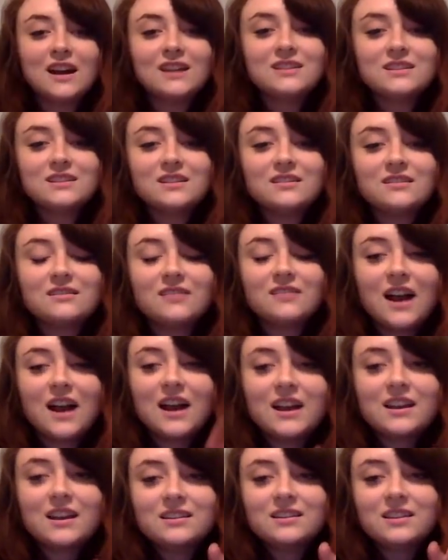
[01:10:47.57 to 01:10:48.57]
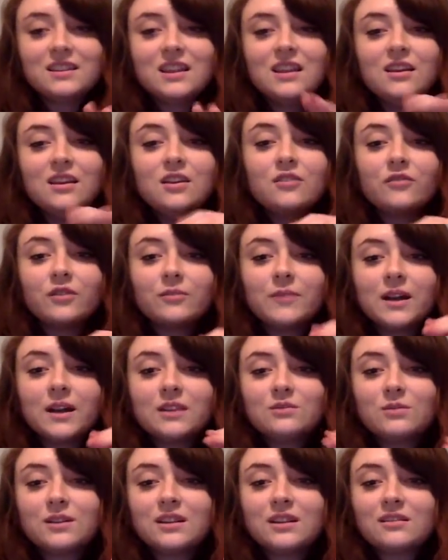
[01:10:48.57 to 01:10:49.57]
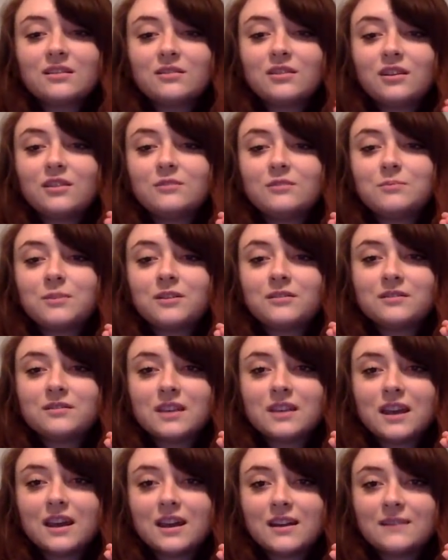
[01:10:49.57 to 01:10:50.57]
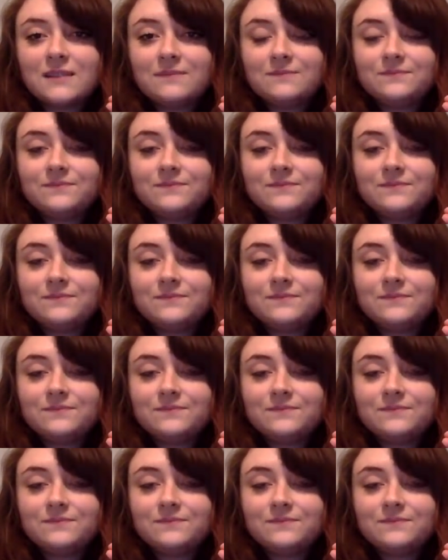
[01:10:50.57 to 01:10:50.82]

do. For my 23rd birthday,